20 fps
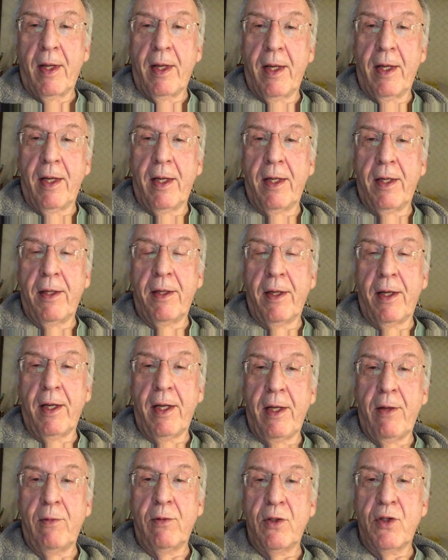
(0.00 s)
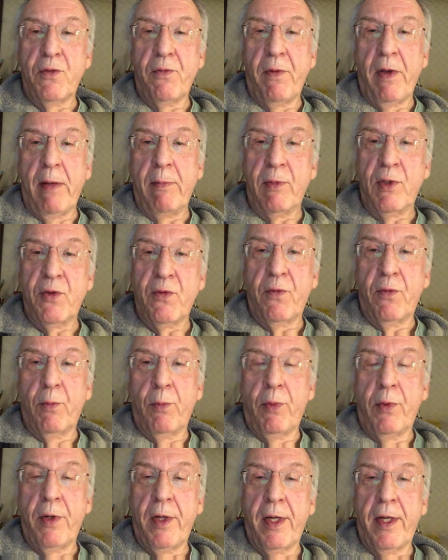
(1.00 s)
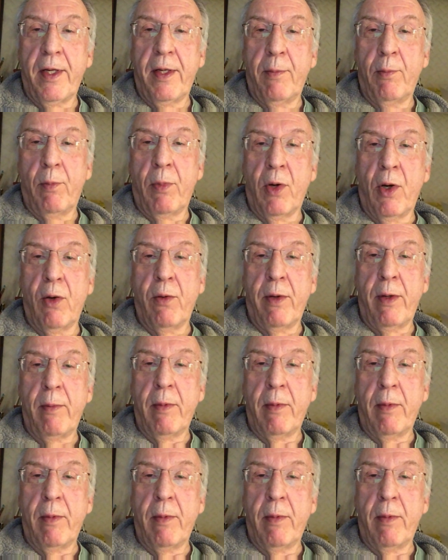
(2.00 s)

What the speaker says: and he was famous for borrowing